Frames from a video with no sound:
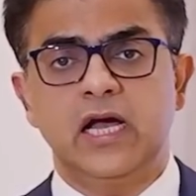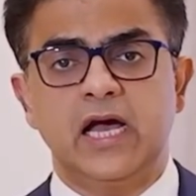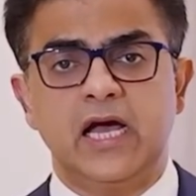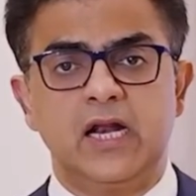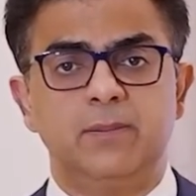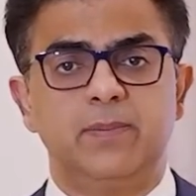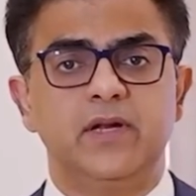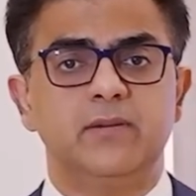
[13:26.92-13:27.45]

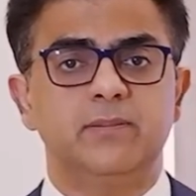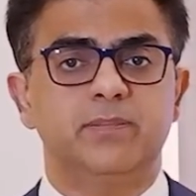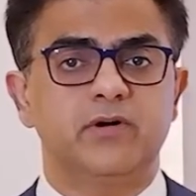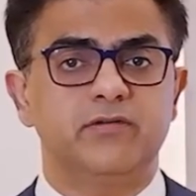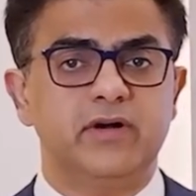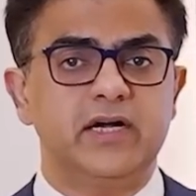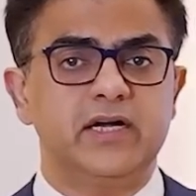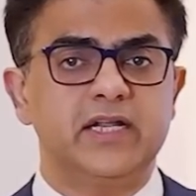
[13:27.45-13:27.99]
help in
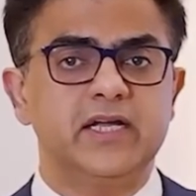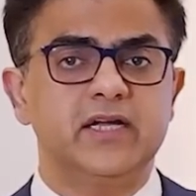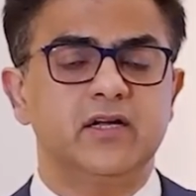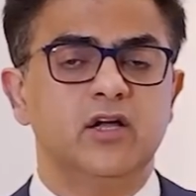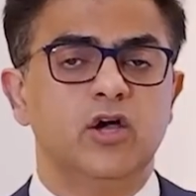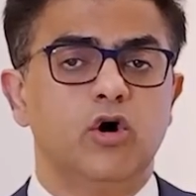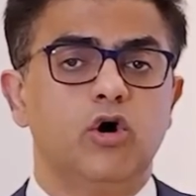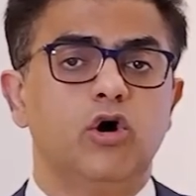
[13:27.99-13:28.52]

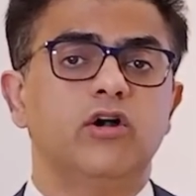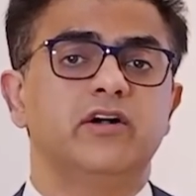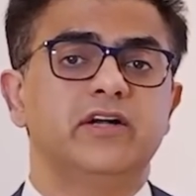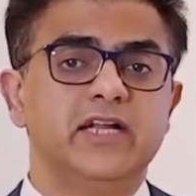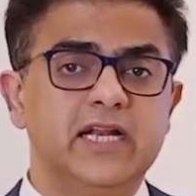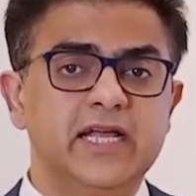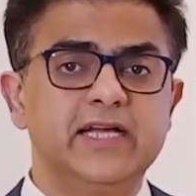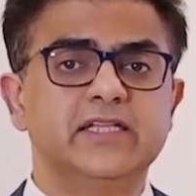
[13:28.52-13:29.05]
preventing or
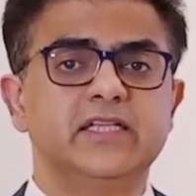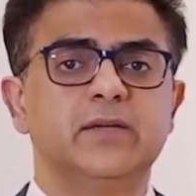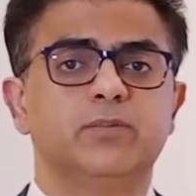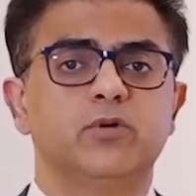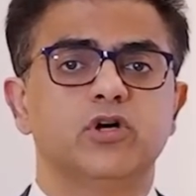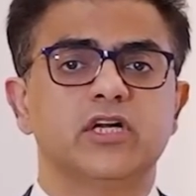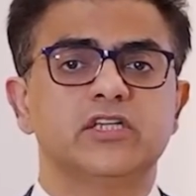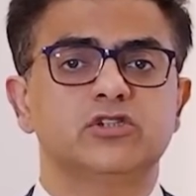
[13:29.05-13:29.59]
delaying the
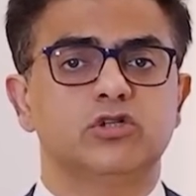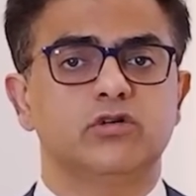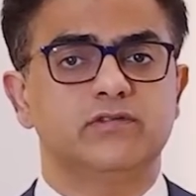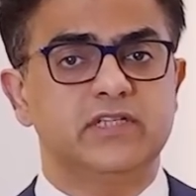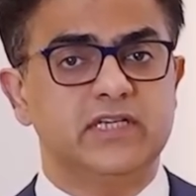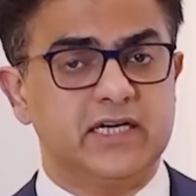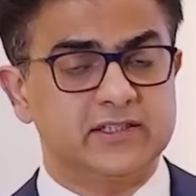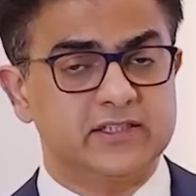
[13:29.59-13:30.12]
progression of
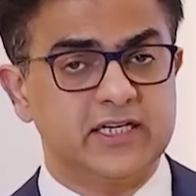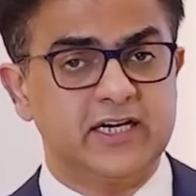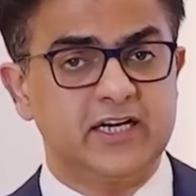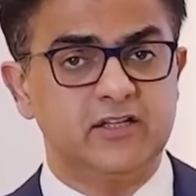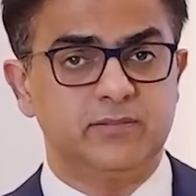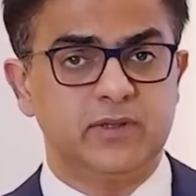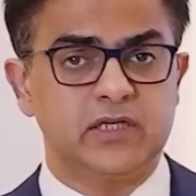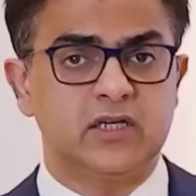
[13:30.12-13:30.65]
the
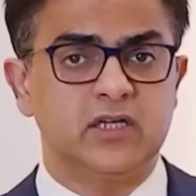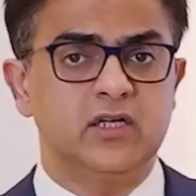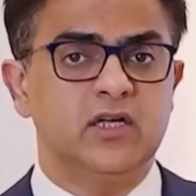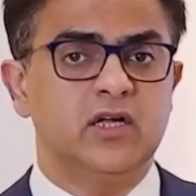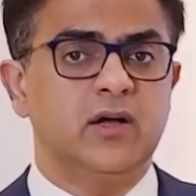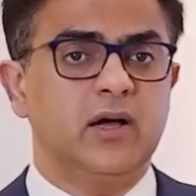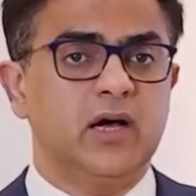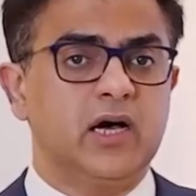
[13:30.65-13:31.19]
arthritis. But
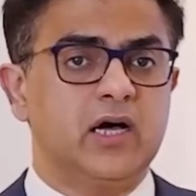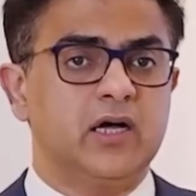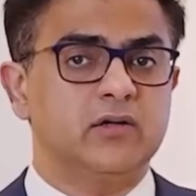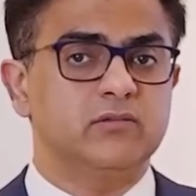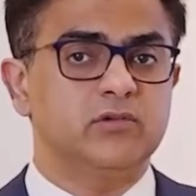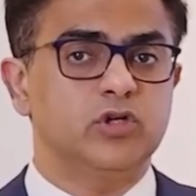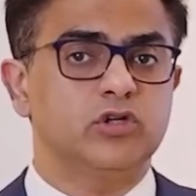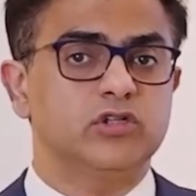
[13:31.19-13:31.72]

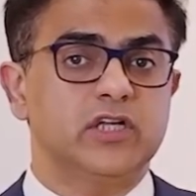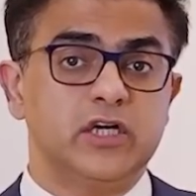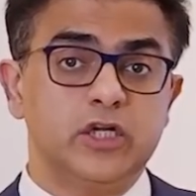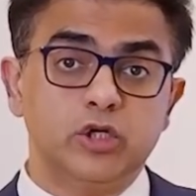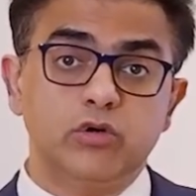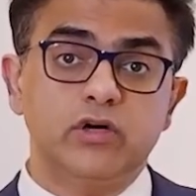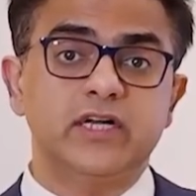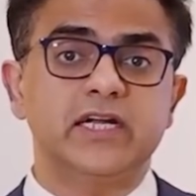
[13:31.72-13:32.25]
the
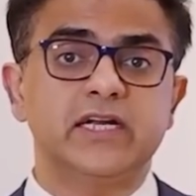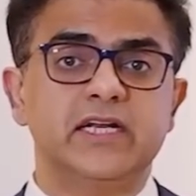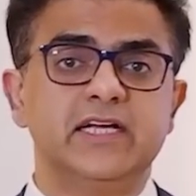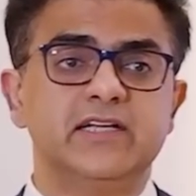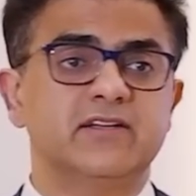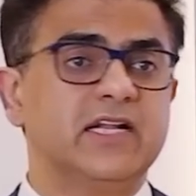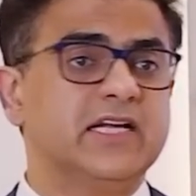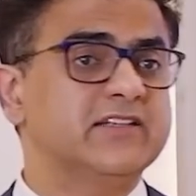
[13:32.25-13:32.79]
newer
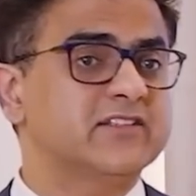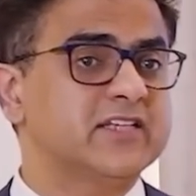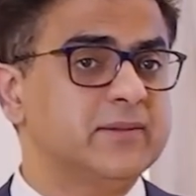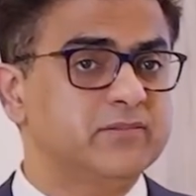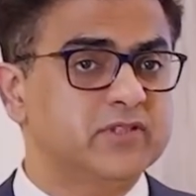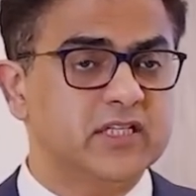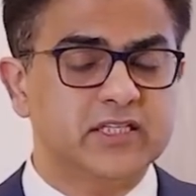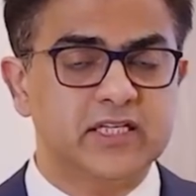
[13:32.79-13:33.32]
techniques like
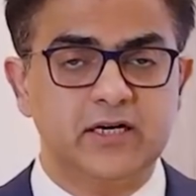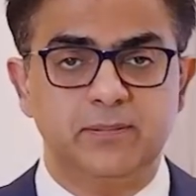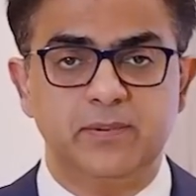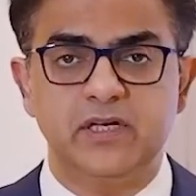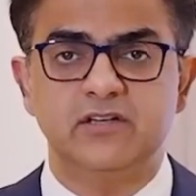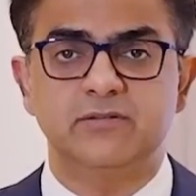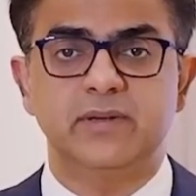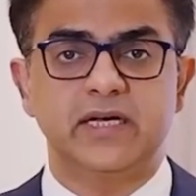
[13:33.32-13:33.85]
stem cell
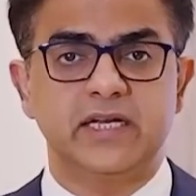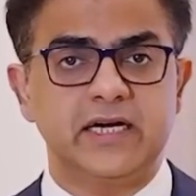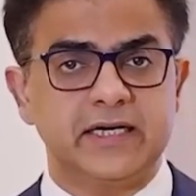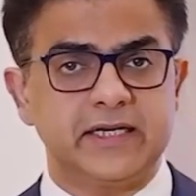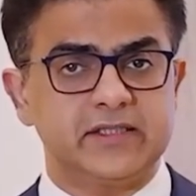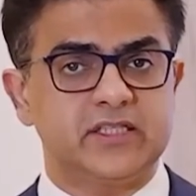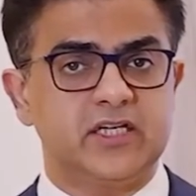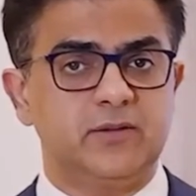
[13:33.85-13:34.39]
therapies,
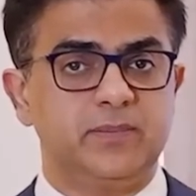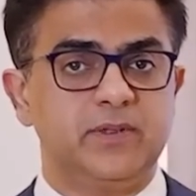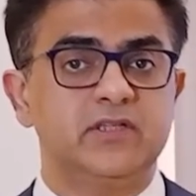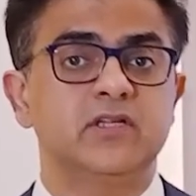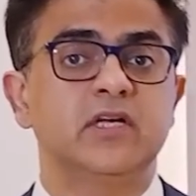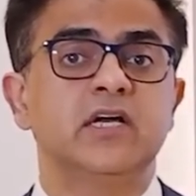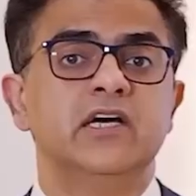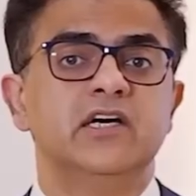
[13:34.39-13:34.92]
magnetic
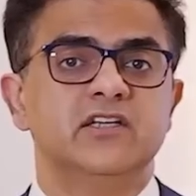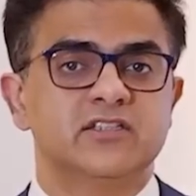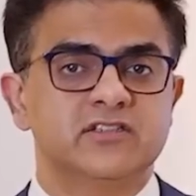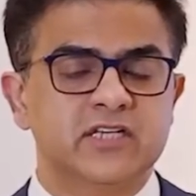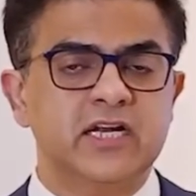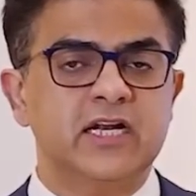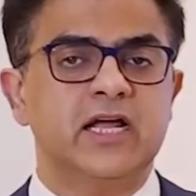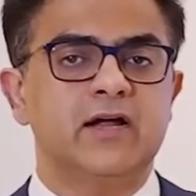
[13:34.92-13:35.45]
therapies
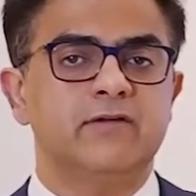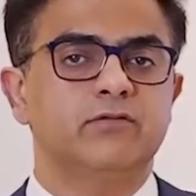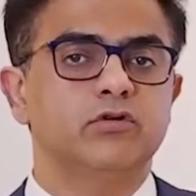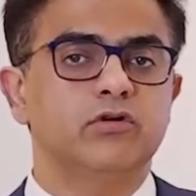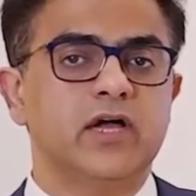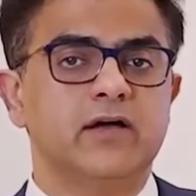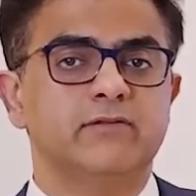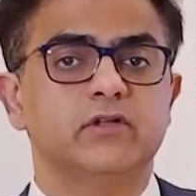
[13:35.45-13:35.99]
still have
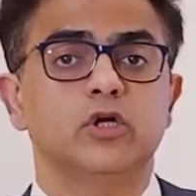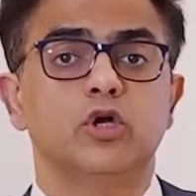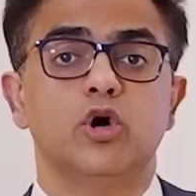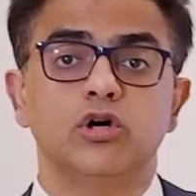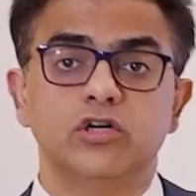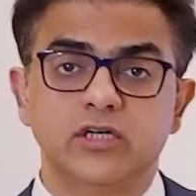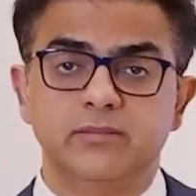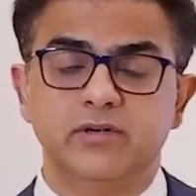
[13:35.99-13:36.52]
to have the
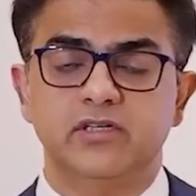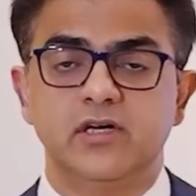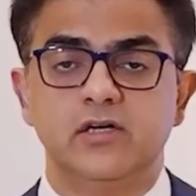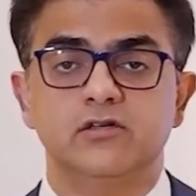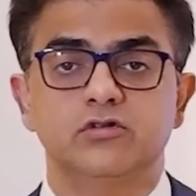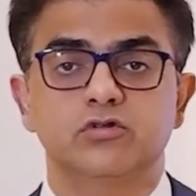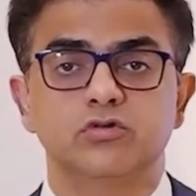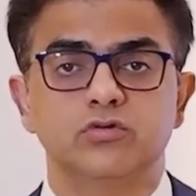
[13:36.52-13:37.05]
long-term
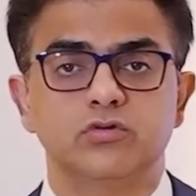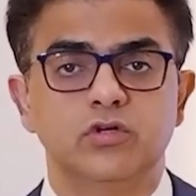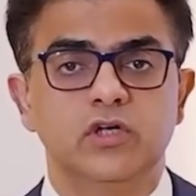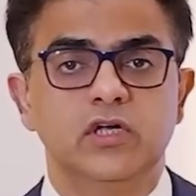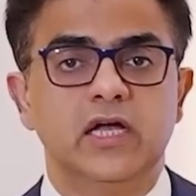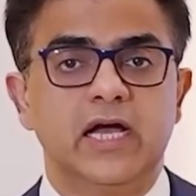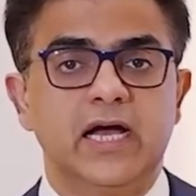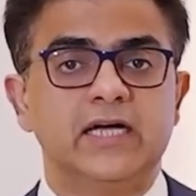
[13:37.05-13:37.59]
results to
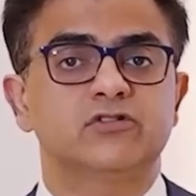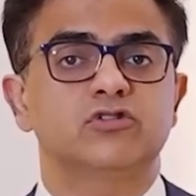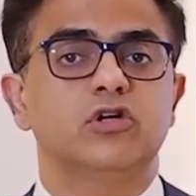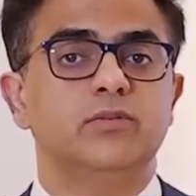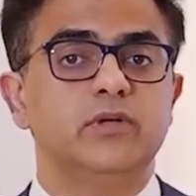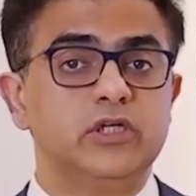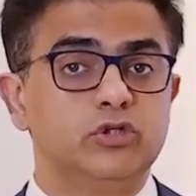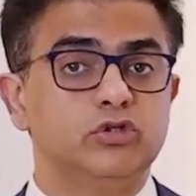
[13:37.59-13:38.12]

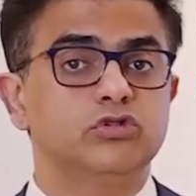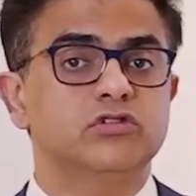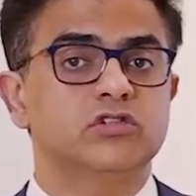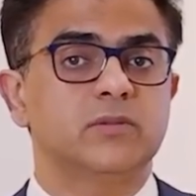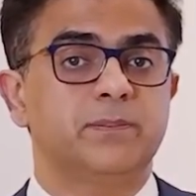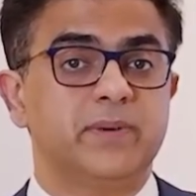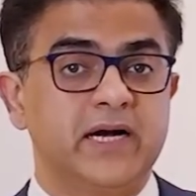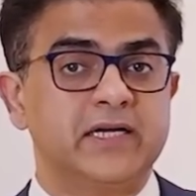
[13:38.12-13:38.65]
actually be
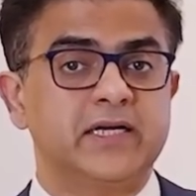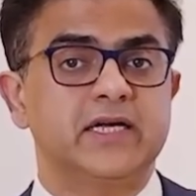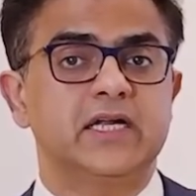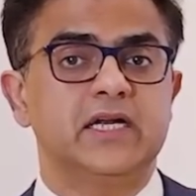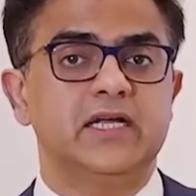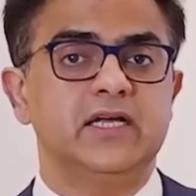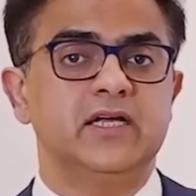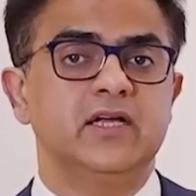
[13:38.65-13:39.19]
used
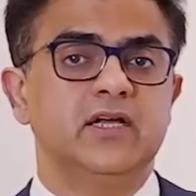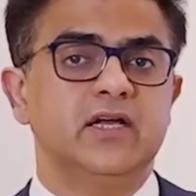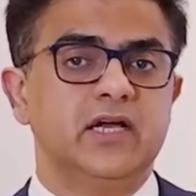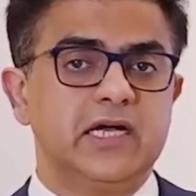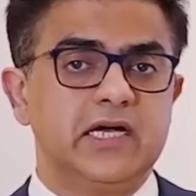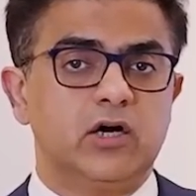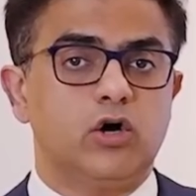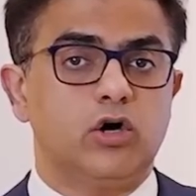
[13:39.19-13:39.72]
practically
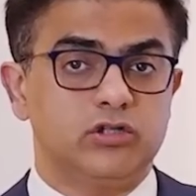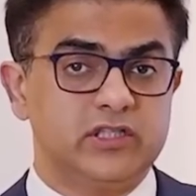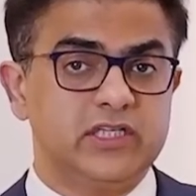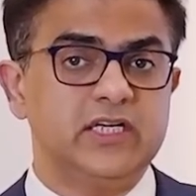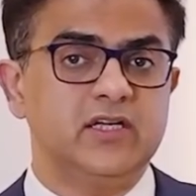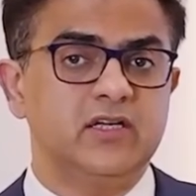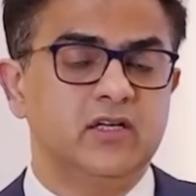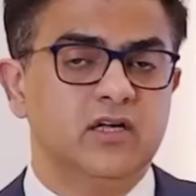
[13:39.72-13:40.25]
on
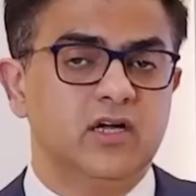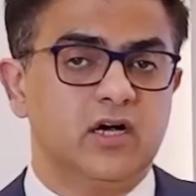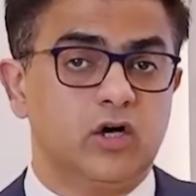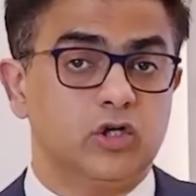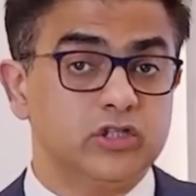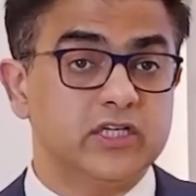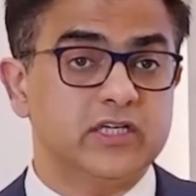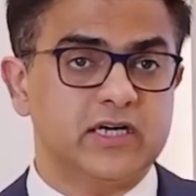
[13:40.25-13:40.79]

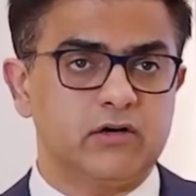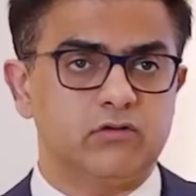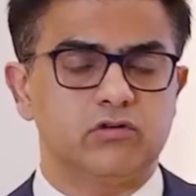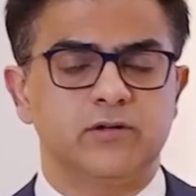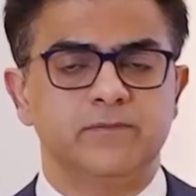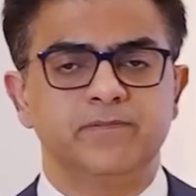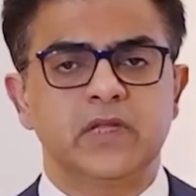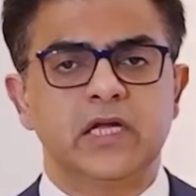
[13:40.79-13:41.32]
the ground.